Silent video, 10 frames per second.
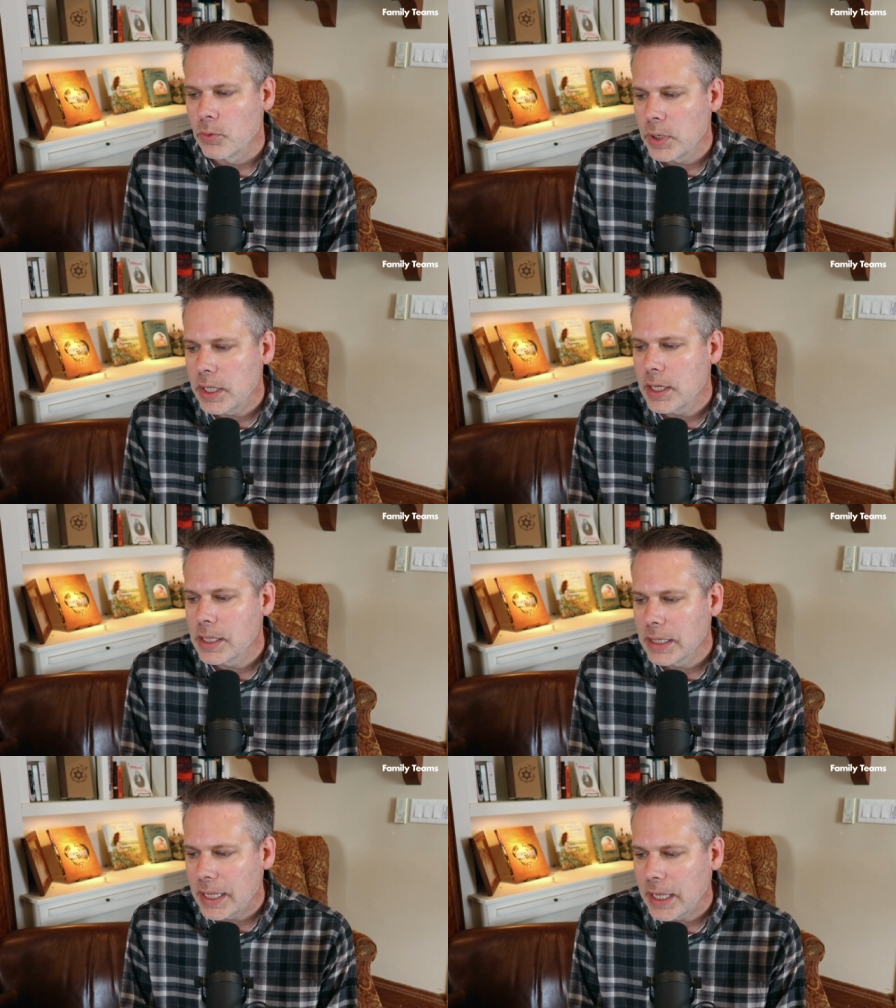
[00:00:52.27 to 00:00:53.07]

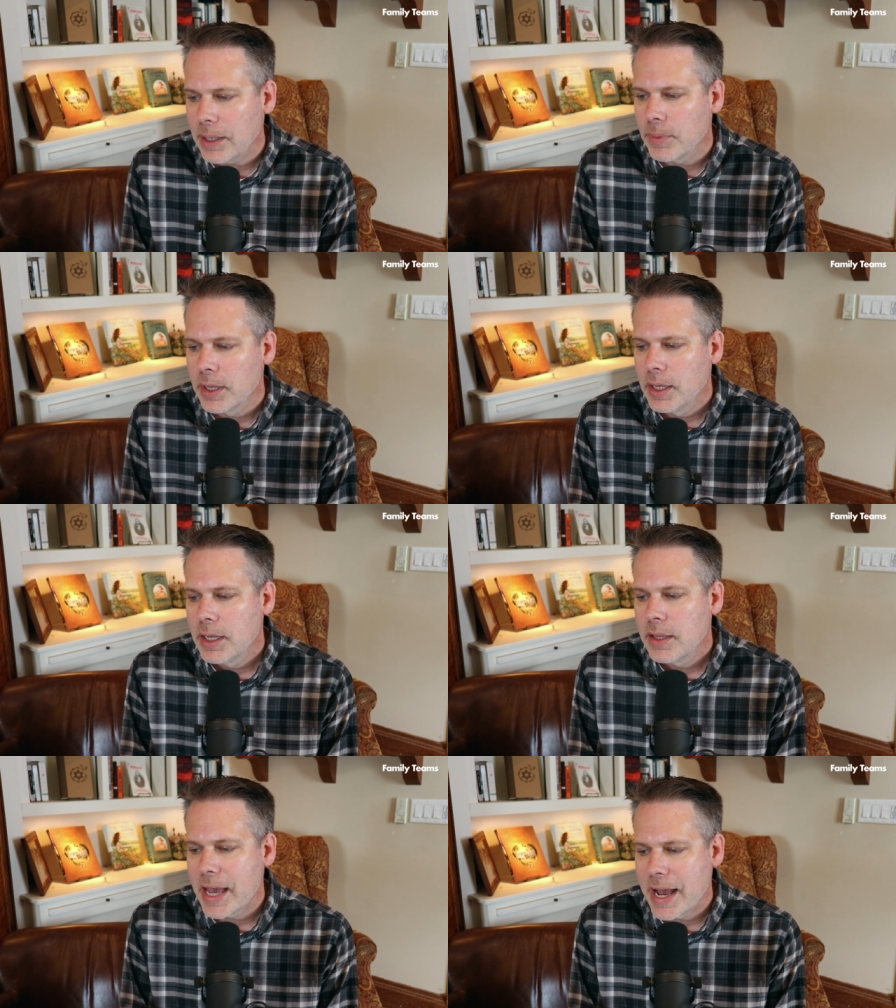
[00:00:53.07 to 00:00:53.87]
Reclaim
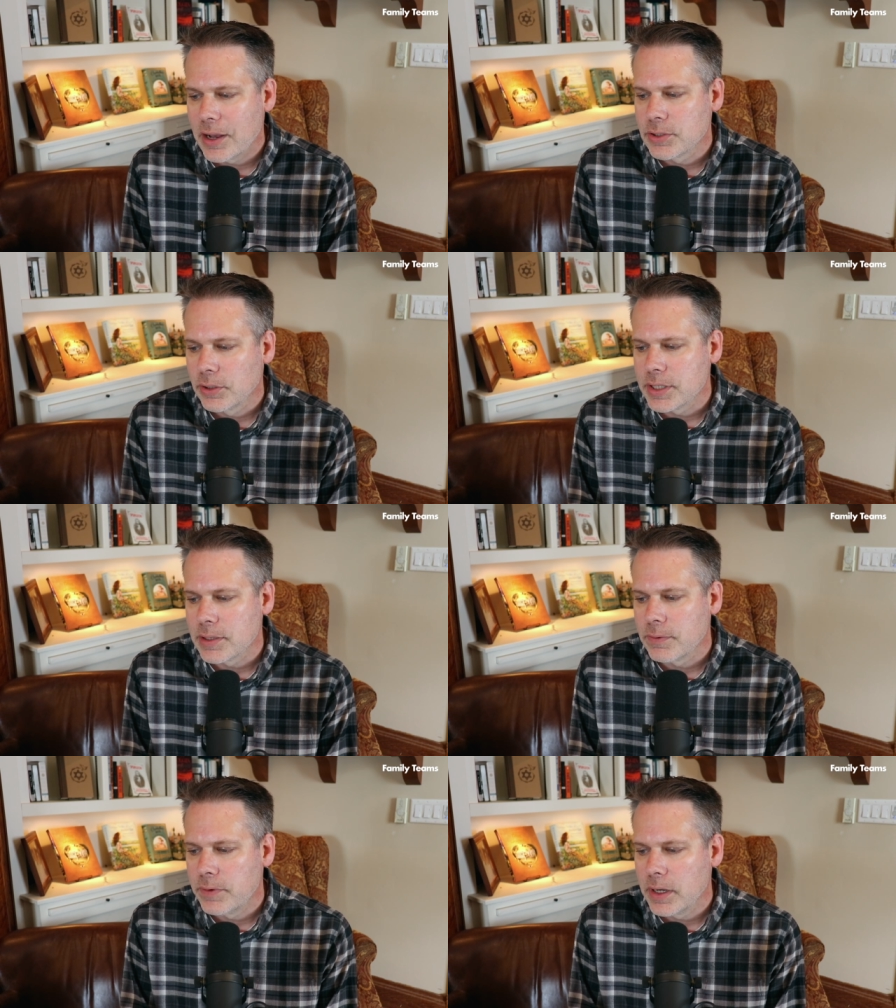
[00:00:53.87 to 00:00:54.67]
the household as
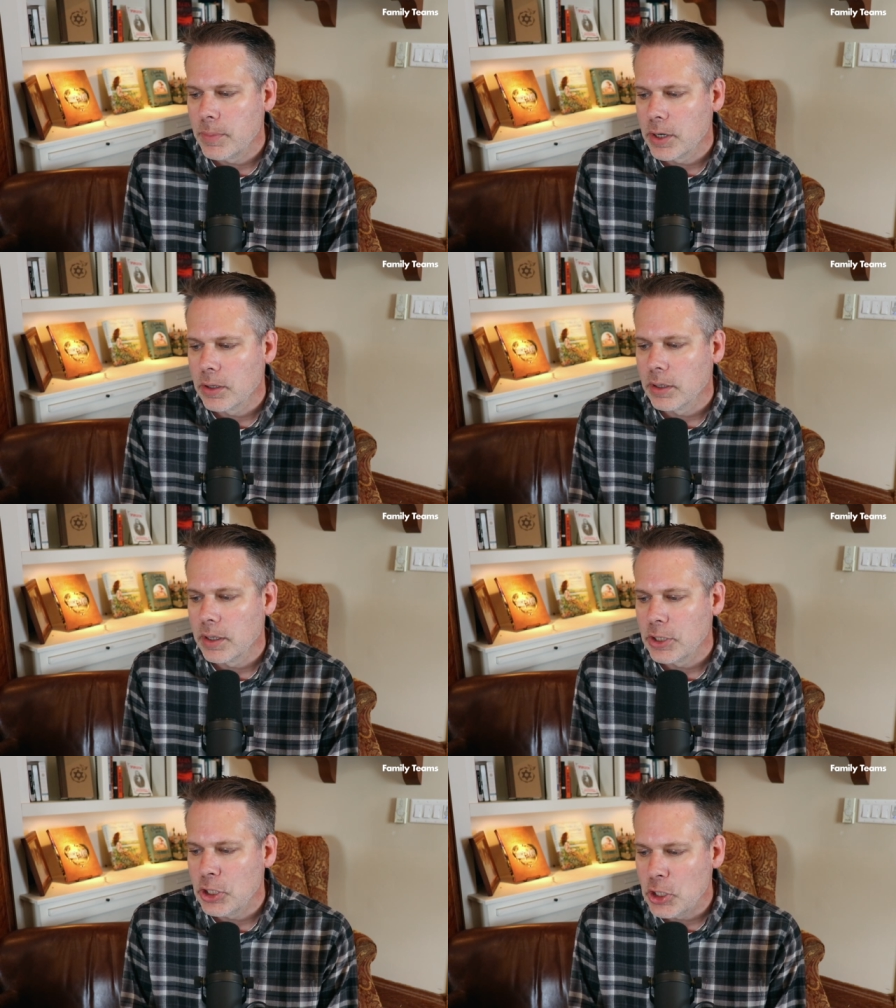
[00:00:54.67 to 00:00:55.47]
the fundamental
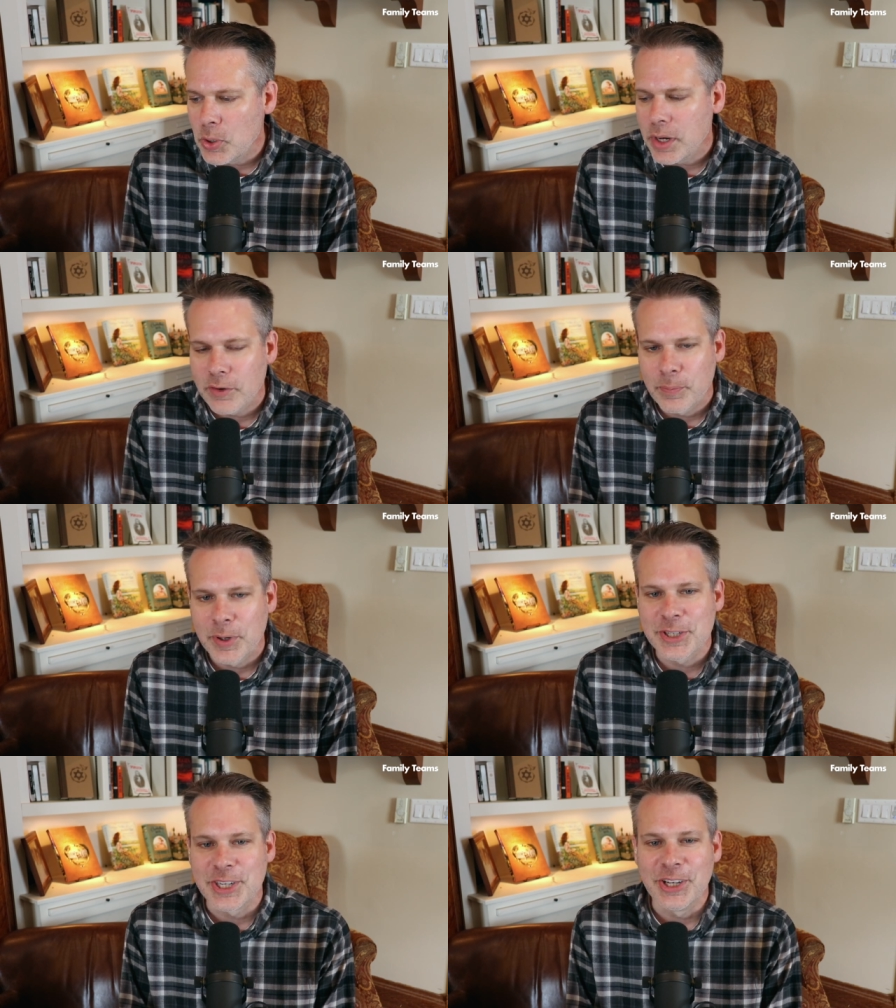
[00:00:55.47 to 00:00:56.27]
unit of
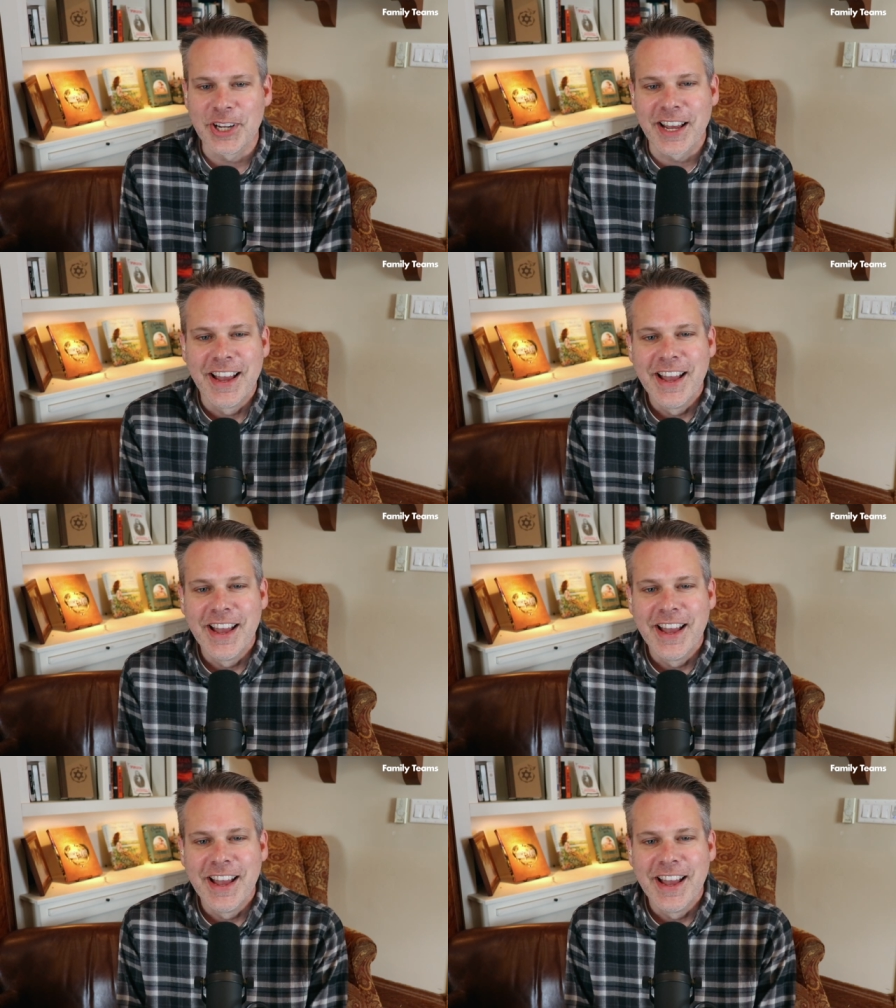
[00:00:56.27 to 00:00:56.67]
personhood."